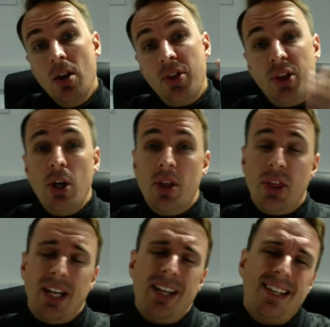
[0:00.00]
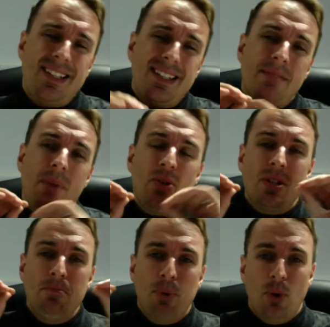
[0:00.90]
Third thing, and this is the most
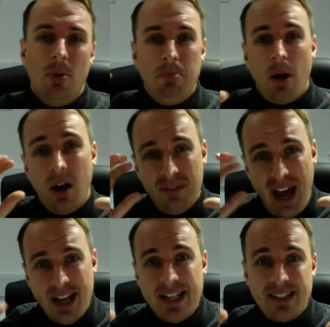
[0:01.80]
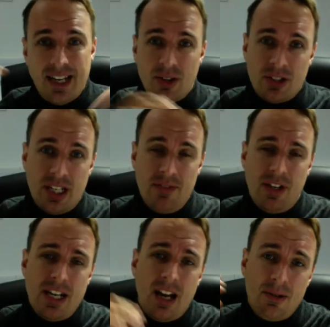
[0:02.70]
important part of any sales
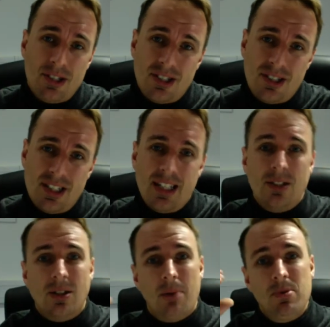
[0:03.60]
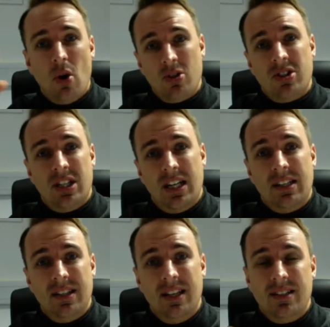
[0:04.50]
CV, and I'm not
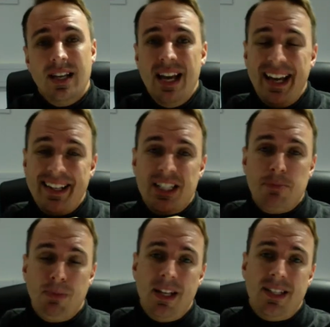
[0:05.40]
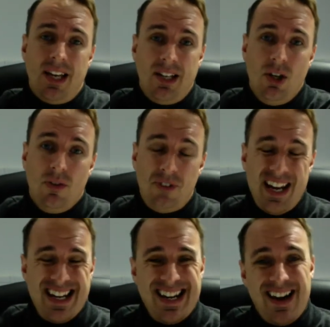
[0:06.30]
seeing this explicit enough
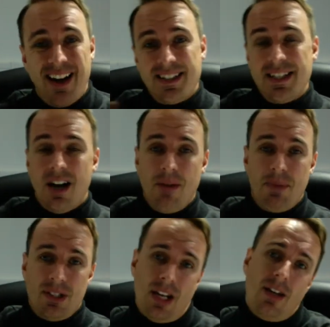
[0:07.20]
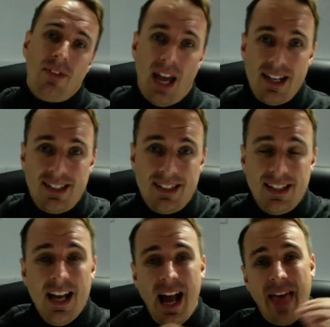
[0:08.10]
in 99% of cases,
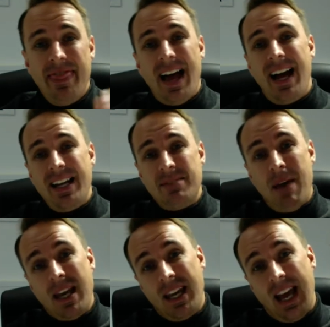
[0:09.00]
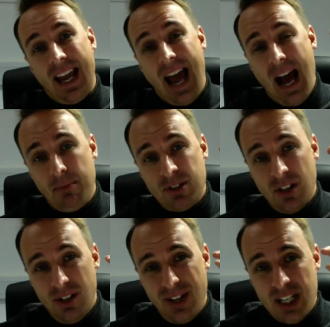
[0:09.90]
and that is making an
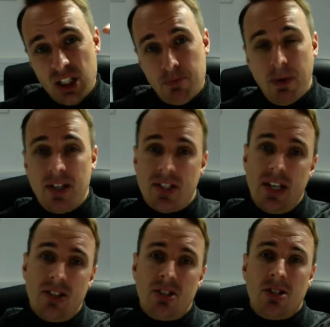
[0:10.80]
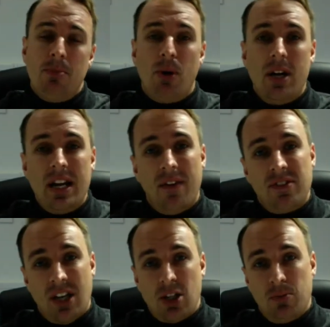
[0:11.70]
absolute explicit summary of
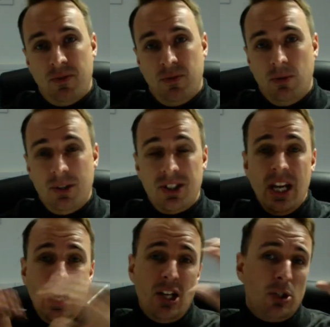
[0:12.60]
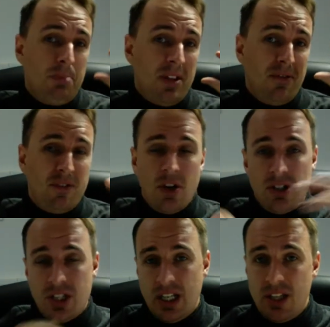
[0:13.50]
sales performance. It should be the
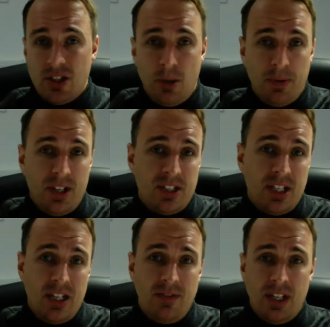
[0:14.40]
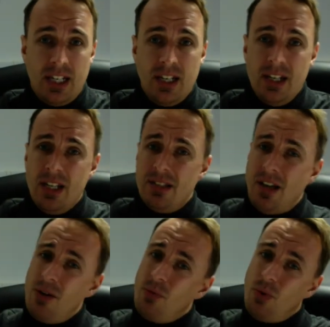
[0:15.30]
first thing at the top of your CV.
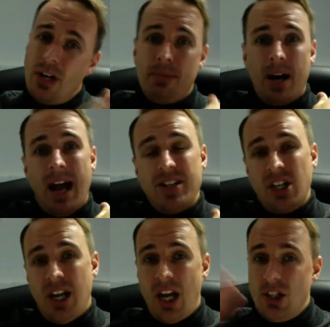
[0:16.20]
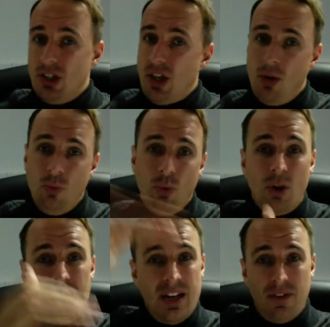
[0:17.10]
Don't worry about education. Don't
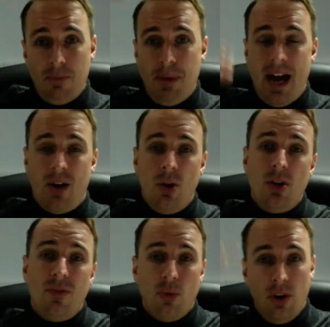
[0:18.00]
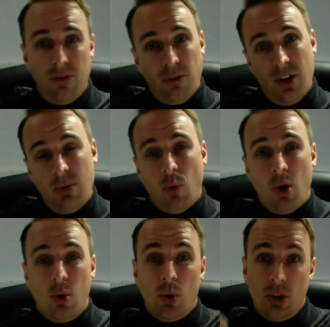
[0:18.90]
worry even about who you've worked for and in
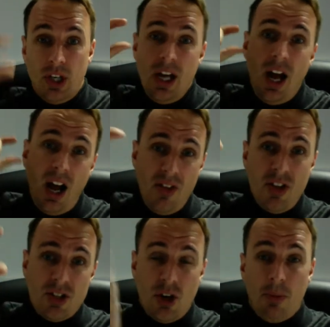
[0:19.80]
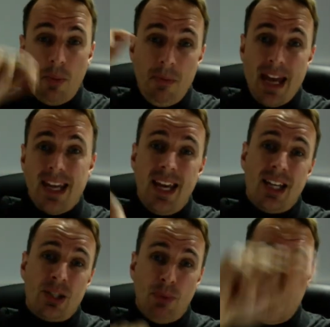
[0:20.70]
what order. At the top, make it
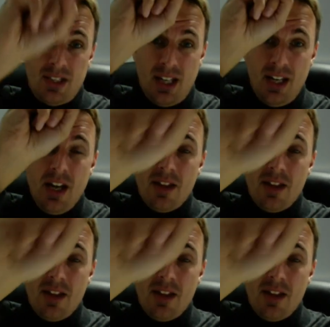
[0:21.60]
explicit.